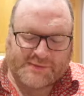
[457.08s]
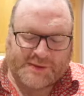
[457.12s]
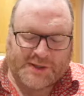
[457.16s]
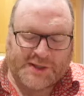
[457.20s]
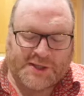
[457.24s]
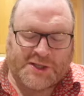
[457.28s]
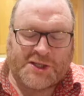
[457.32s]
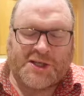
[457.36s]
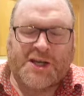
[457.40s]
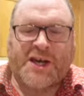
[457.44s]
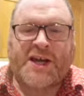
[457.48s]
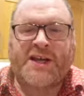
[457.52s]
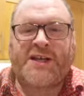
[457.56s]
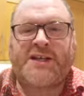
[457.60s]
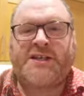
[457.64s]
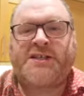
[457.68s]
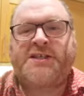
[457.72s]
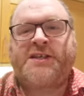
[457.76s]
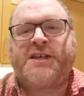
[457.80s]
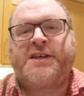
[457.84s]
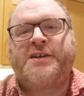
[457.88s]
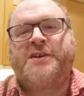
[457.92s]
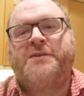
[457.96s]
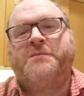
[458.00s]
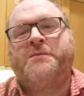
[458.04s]
It's
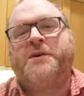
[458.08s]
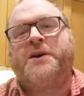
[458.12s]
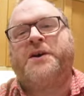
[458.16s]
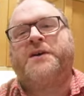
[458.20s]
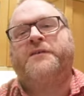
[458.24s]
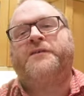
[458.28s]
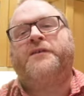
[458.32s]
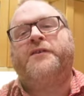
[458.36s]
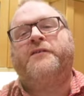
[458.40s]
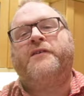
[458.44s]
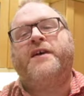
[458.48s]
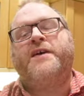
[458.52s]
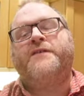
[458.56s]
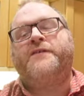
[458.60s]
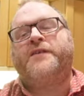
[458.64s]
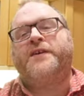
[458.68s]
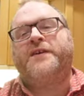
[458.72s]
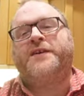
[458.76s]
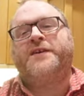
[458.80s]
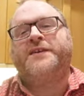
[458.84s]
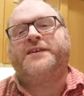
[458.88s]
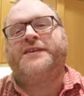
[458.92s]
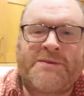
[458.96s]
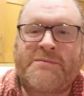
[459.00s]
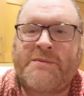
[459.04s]
changed cinema
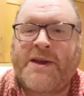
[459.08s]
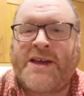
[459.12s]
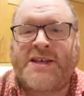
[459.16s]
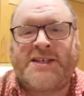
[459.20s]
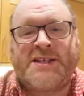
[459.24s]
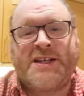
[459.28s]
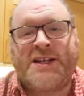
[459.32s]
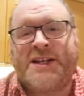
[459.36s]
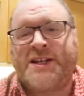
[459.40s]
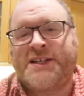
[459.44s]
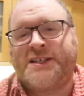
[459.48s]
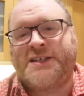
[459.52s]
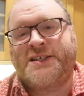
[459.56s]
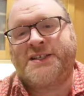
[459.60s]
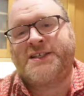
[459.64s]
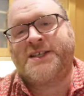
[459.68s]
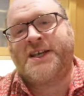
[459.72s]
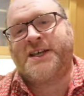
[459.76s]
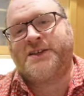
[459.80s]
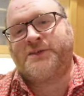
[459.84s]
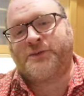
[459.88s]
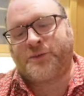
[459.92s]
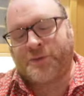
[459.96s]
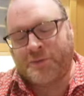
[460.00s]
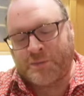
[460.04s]
forever. Amazingly
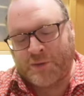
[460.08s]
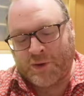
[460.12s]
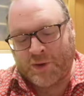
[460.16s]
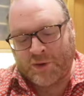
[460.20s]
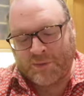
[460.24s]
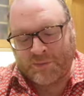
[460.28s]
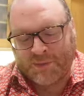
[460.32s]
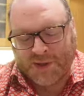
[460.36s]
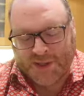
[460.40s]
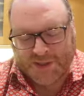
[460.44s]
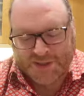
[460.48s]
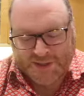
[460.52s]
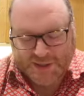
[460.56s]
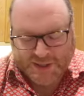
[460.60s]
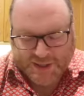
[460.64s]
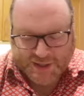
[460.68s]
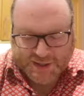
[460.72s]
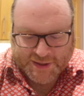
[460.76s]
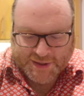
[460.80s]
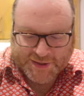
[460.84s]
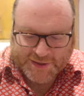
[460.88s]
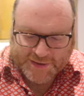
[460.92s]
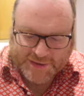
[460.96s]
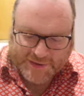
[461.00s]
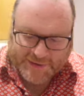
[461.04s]
successful blockbuster,
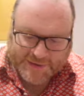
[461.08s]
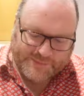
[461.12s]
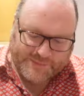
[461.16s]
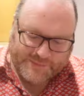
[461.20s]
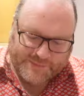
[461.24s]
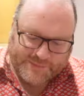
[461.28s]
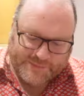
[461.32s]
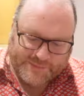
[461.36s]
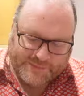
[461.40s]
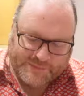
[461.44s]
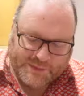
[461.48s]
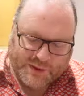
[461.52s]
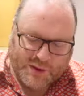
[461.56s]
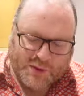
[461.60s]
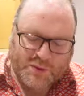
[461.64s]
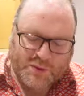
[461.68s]
but